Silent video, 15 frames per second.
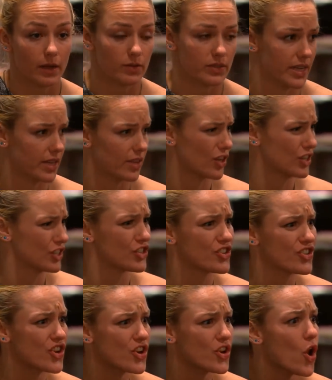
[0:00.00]
I was like, there's
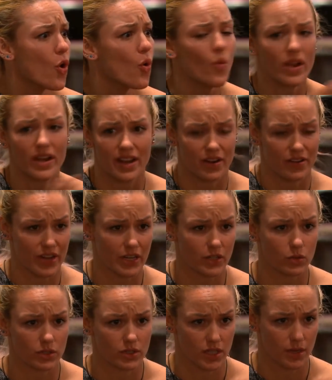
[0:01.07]
no one here that I
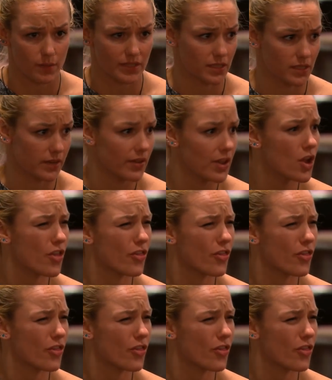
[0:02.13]
told is 100% safe.